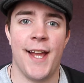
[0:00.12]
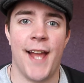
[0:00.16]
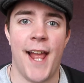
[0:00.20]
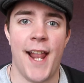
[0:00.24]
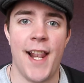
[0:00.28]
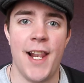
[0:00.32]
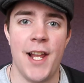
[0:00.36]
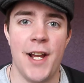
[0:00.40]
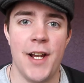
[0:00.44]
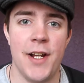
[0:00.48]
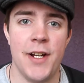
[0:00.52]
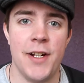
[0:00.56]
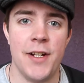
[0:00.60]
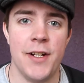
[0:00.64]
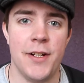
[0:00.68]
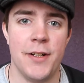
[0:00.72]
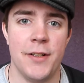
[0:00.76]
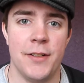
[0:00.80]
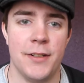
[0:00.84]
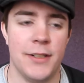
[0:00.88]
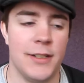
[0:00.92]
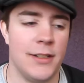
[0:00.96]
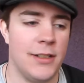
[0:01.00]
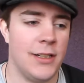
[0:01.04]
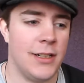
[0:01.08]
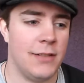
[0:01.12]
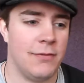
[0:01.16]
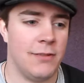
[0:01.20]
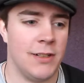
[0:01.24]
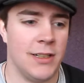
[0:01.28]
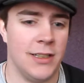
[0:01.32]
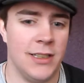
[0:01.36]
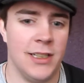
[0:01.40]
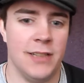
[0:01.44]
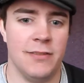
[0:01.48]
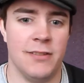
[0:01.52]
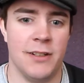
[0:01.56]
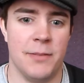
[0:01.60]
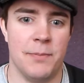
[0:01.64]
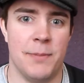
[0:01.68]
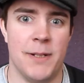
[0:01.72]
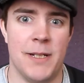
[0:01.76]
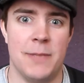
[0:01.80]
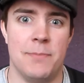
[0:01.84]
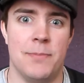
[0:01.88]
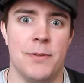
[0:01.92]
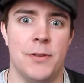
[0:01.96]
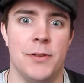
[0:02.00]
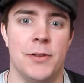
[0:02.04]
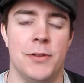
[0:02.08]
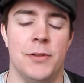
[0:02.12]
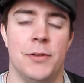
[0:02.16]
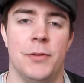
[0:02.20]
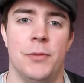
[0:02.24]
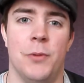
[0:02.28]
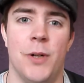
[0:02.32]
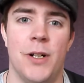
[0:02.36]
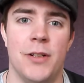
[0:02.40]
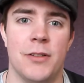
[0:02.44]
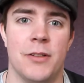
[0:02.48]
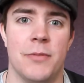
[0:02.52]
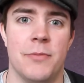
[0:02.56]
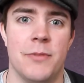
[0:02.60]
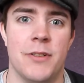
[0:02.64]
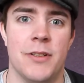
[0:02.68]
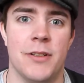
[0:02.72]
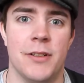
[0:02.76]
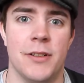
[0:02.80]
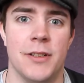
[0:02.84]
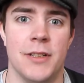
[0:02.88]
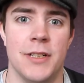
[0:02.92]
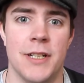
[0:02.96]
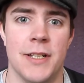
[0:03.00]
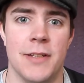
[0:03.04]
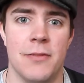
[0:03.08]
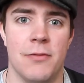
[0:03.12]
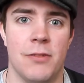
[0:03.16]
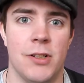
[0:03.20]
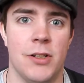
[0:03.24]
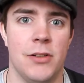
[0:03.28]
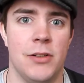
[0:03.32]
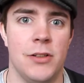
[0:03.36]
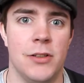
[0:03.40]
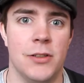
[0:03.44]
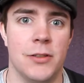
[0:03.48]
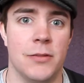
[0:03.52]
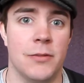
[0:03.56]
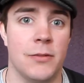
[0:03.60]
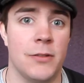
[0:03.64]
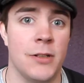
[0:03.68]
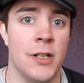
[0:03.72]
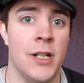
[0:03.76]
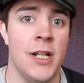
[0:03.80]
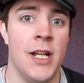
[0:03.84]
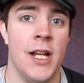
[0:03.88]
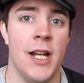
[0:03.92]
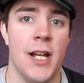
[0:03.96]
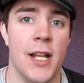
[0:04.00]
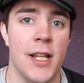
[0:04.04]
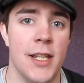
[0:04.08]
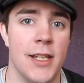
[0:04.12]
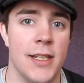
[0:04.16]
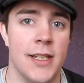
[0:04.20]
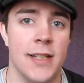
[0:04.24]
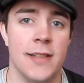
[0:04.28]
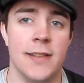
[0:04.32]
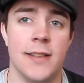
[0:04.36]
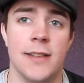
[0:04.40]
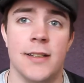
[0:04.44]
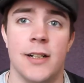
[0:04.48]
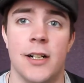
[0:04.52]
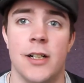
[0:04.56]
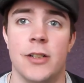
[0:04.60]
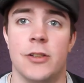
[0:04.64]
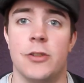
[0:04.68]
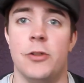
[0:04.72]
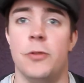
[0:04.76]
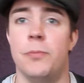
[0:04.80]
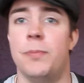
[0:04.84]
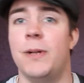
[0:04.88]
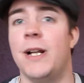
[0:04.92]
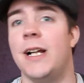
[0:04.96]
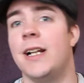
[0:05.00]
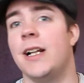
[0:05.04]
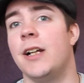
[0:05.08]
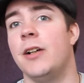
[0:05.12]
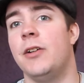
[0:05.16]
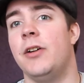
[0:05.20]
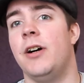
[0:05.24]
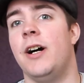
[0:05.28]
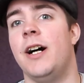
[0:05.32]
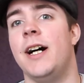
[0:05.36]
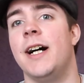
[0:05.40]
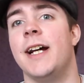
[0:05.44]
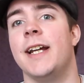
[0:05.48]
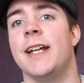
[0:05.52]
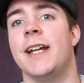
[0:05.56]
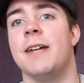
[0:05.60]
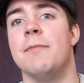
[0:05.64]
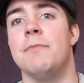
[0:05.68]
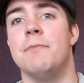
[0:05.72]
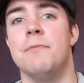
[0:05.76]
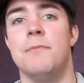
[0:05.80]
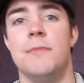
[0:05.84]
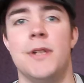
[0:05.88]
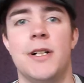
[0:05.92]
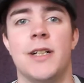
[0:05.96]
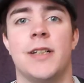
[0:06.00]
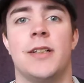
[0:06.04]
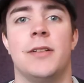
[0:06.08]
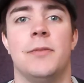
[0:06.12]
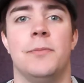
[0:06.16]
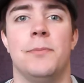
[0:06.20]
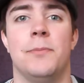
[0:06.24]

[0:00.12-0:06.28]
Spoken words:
Hello, you lovely, lovely people. Welcome to another vlog. This is Hardcore Blello. I am Michael